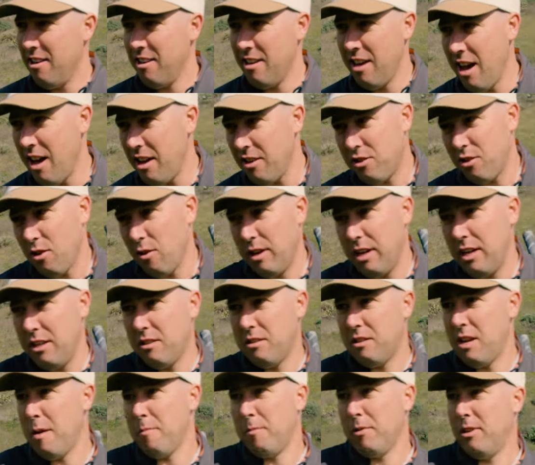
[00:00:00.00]
Yeah, and so he's
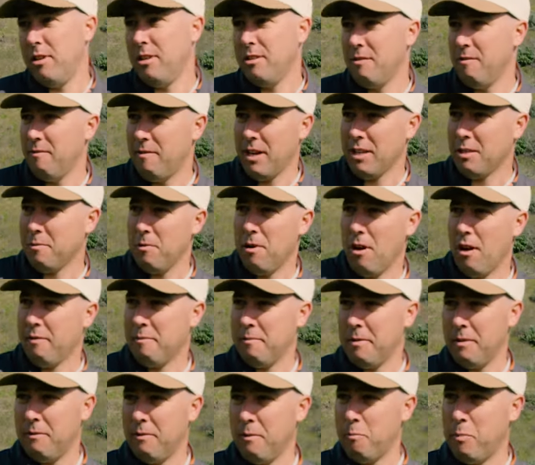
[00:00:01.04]
doubled his investment off
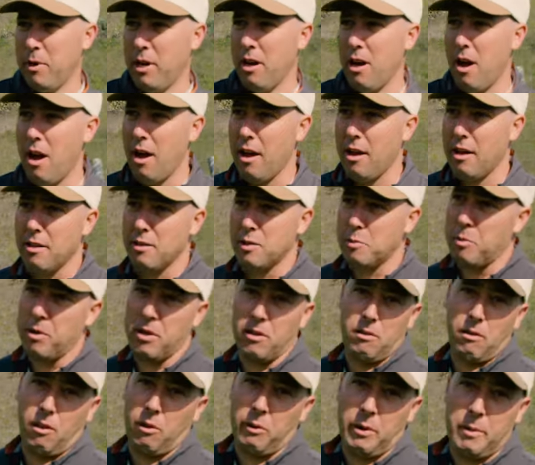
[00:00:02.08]
me from pin high. It's been
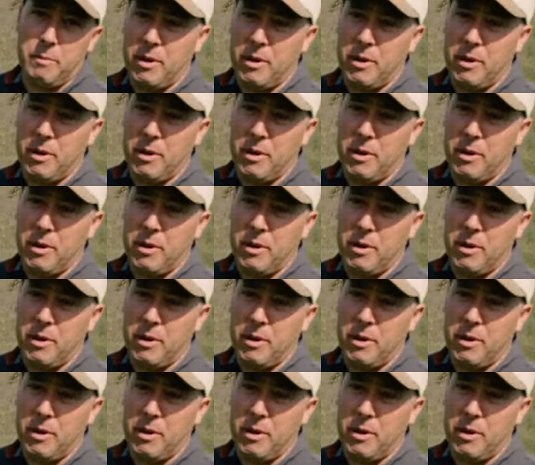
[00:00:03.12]
three